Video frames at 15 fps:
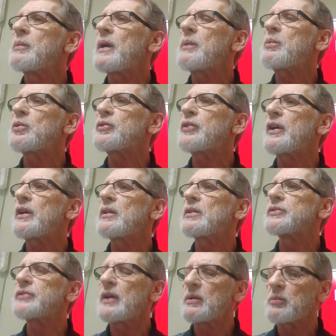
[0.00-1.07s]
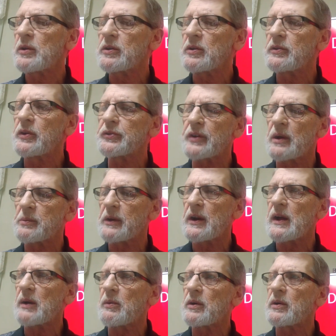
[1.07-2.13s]
I'm going to tell you a little something. We're going to do something
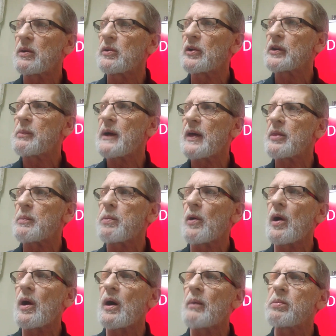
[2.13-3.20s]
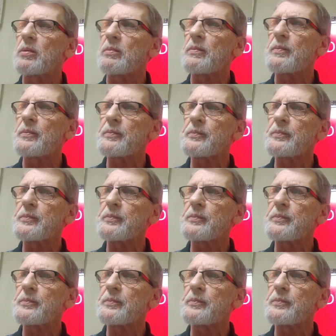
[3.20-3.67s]
tonight. We're going to look about the problem.